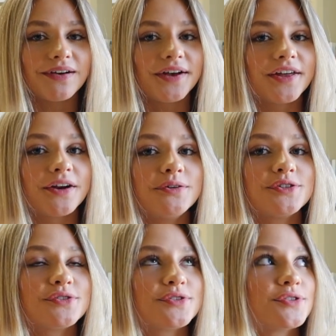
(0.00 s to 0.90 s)
I thought I
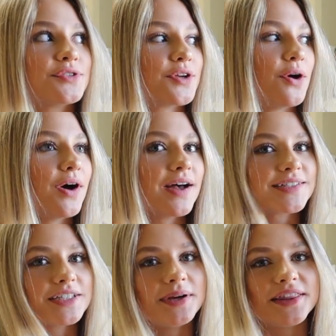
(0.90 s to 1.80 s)
was so
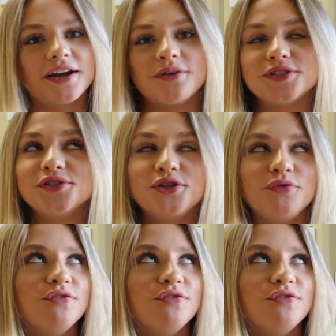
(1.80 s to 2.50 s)
awesome. I thought I was YouTube